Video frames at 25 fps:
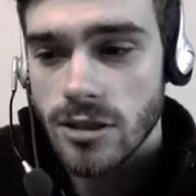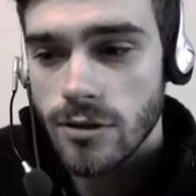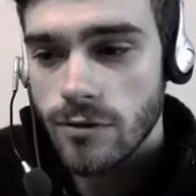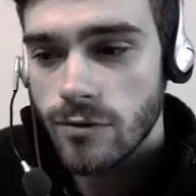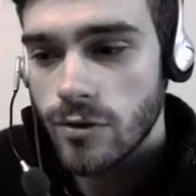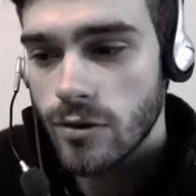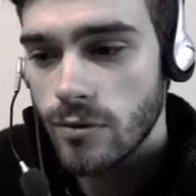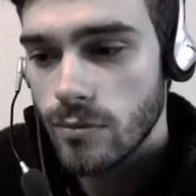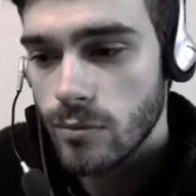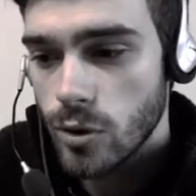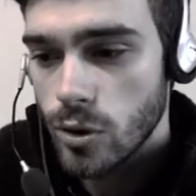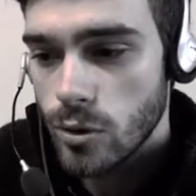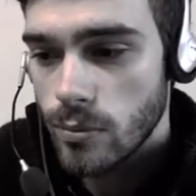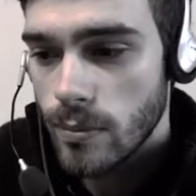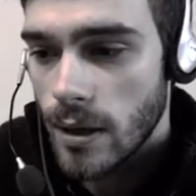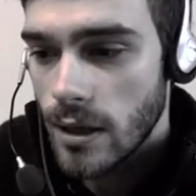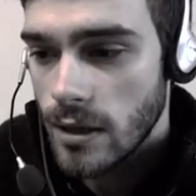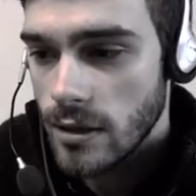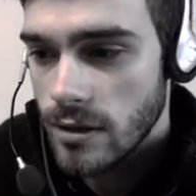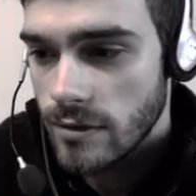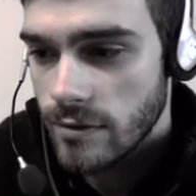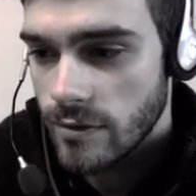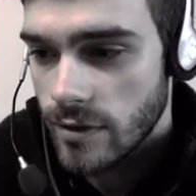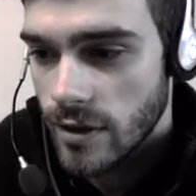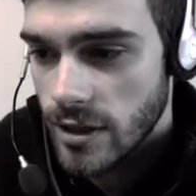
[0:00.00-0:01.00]
for mobile
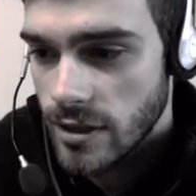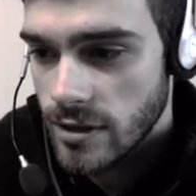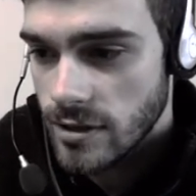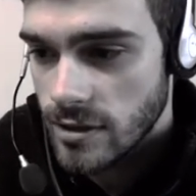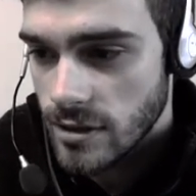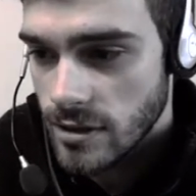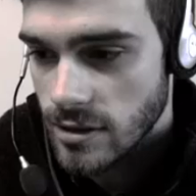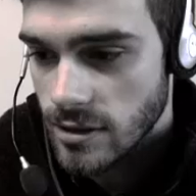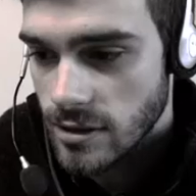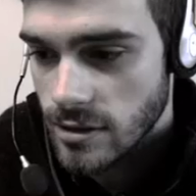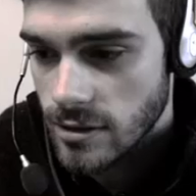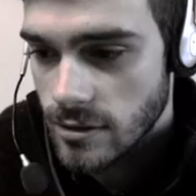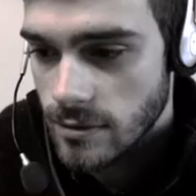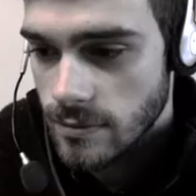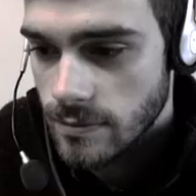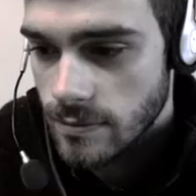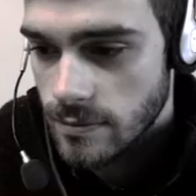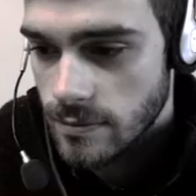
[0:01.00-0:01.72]
devices.